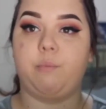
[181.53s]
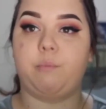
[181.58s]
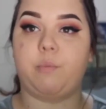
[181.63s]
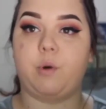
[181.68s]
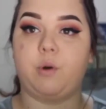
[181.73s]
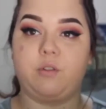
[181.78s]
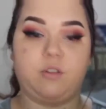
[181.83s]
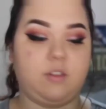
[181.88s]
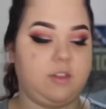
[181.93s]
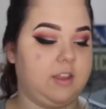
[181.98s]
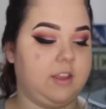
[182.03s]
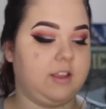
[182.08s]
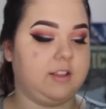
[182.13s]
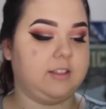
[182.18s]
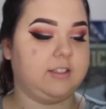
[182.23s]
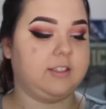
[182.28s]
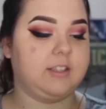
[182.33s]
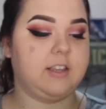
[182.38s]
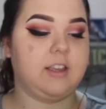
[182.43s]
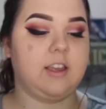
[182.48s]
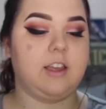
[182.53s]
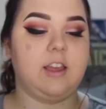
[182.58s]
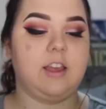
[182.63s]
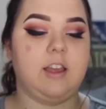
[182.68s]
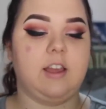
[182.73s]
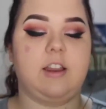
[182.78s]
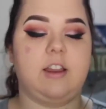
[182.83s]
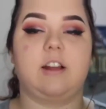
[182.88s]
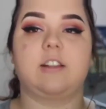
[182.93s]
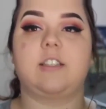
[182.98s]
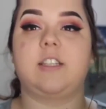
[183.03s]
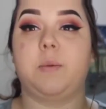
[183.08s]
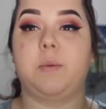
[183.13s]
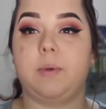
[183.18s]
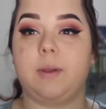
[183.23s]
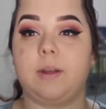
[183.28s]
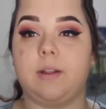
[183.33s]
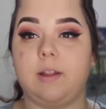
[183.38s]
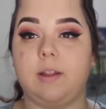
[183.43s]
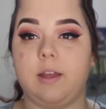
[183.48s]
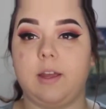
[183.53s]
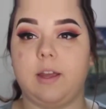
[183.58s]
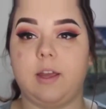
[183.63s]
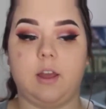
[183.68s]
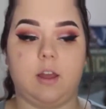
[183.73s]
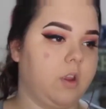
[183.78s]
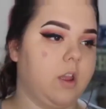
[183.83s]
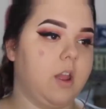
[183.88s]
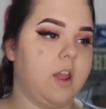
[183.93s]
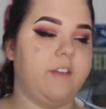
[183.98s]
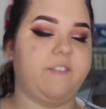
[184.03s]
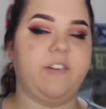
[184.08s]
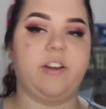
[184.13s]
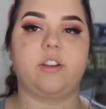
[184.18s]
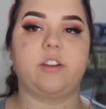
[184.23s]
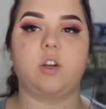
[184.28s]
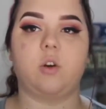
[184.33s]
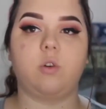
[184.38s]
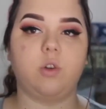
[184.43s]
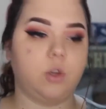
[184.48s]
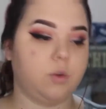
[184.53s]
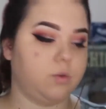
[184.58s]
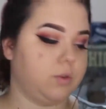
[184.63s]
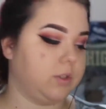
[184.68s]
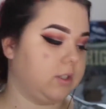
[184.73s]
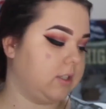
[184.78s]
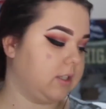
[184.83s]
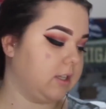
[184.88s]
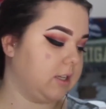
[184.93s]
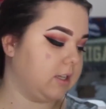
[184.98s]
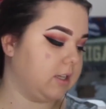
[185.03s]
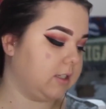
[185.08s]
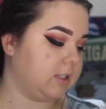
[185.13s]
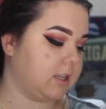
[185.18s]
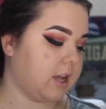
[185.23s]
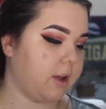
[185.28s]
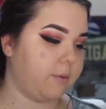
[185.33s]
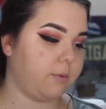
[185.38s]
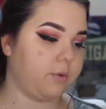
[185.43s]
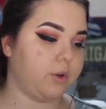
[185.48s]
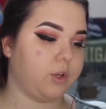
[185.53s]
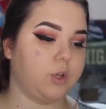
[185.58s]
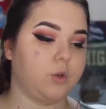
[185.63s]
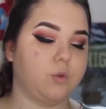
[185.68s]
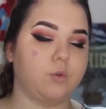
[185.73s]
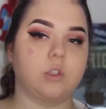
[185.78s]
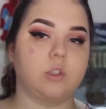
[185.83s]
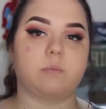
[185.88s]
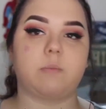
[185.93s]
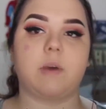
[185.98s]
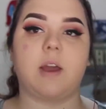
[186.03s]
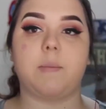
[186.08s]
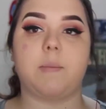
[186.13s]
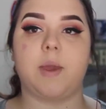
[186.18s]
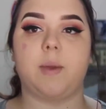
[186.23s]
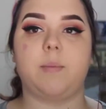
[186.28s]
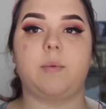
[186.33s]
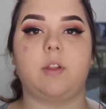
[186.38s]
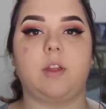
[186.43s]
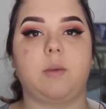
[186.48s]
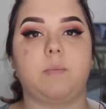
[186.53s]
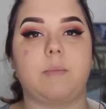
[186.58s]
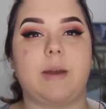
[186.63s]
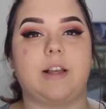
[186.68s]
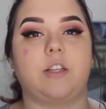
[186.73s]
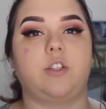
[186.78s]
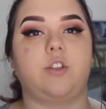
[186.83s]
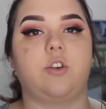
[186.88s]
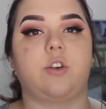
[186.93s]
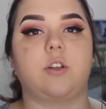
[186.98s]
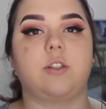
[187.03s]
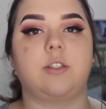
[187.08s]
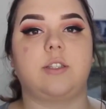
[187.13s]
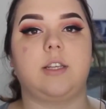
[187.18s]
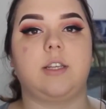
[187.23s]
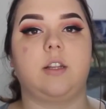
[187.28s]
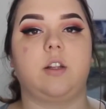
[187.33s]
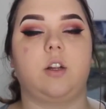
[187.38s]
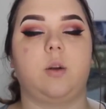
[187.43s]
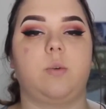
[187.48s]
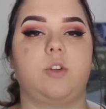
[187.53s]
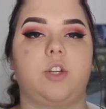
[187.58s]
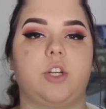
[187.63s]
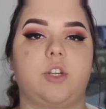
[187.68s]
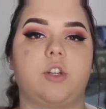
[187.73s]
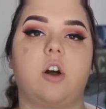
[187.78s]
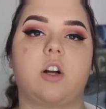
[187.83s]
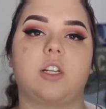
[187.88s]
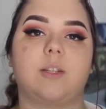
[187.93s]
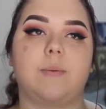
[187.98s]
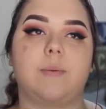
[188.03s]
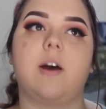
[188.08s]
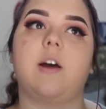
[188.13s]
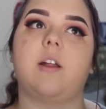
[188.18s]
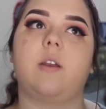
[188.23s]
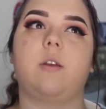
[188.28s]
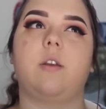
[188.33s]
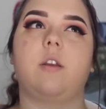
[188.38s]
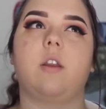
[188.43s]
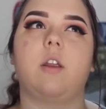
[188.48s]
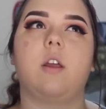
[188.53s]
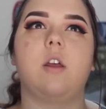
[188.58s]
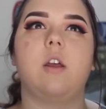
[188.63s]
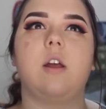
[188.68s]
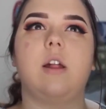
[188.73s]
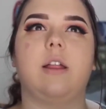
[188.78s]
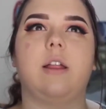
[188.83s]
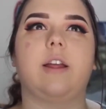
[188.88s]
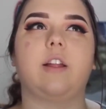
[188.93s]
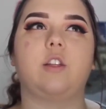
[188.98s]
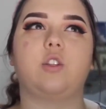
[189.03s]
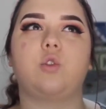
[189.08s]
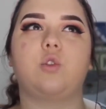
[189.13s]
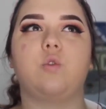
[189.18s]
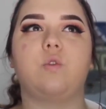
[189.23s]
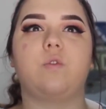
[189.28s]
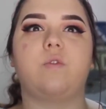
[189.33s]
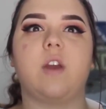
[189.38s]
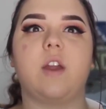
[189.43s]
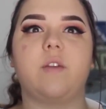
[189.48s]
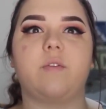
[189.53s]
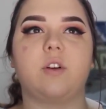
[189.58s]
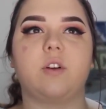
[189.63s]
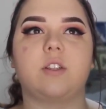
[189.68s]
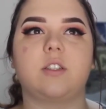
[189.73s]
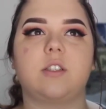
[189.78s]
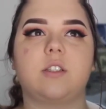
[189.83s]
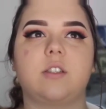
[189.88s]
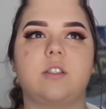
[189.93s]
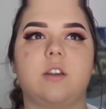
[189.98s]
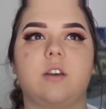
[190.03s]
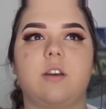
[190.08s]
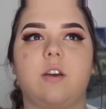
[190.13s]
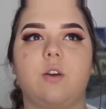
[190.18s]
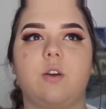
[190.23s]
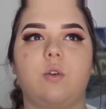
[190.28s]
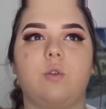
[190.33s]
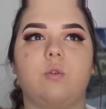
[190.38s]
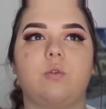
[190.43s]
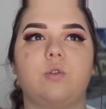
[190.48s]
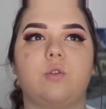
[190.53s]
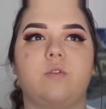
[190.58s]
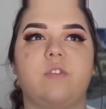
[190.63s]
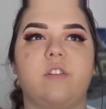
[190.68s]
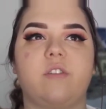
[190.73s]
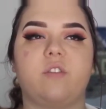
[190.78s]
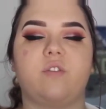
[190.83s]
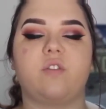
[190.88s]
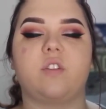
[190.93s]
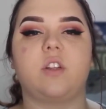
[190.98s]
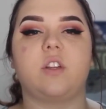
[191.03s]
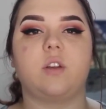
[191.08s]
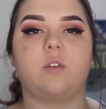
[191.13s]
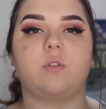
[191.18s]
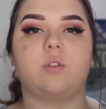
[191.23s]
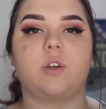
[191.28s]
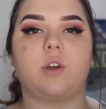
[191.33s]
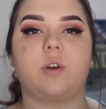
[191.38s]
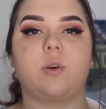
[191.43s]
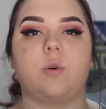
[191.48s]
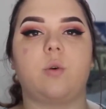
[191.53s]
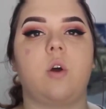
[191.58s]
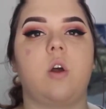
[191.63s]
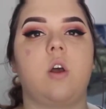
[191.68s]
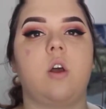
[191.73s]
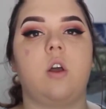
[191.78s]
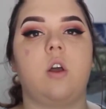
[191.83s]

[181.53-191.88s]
both of these. Now typically, if I don't use this, I will use my Maybelline Master Concealer, which we talked about in like 2 favorite videos ago.